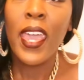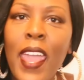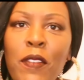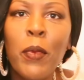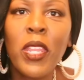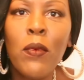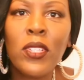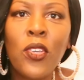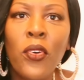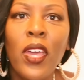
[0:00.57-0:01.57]
Hey everybody,
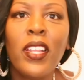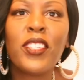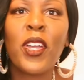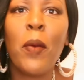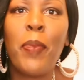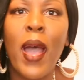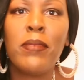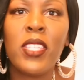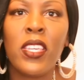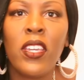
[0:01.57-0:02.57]
what's going on? It's your girl
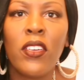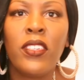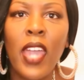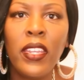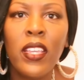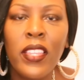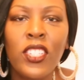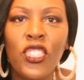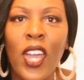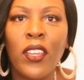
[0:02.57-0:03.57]
Babbzy here, getting
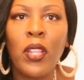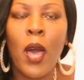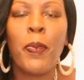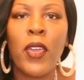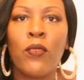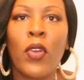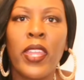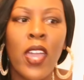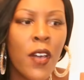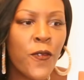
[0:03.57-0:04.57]
this channel up and
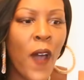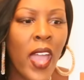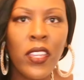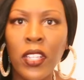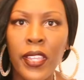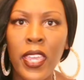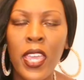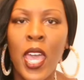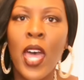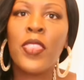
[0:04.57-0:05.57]
running. Finally,
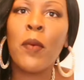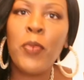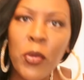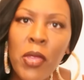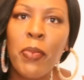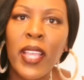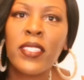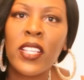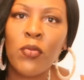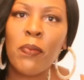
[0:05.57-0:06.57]
the beauty
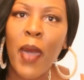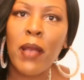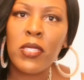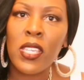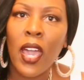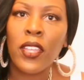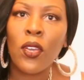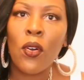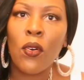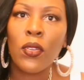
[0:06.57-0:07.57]
basics with Babbzy. I
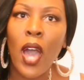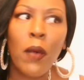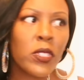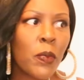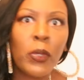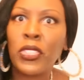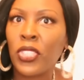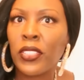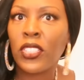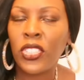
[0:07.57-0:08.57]
know, I was supposed to
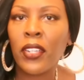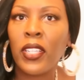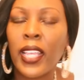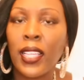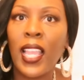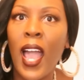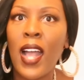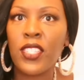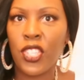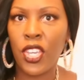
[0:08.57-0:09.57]
start this channel like
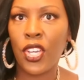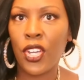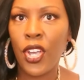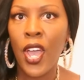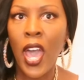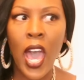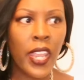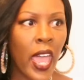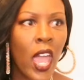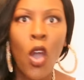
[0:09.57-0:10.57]
last year, and
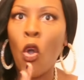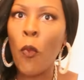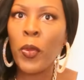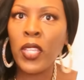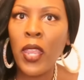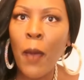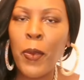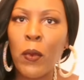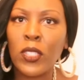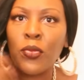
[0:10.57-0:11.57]
I opened it up
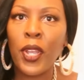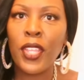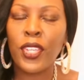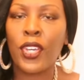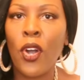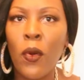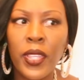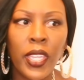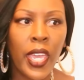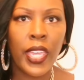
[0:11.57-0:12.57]
and was ready to go,
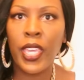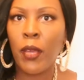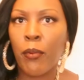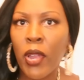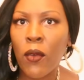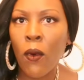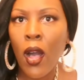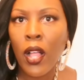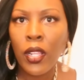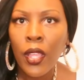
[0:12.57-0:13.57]
and then I hit a brick
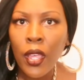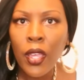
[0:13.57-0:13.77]
wall.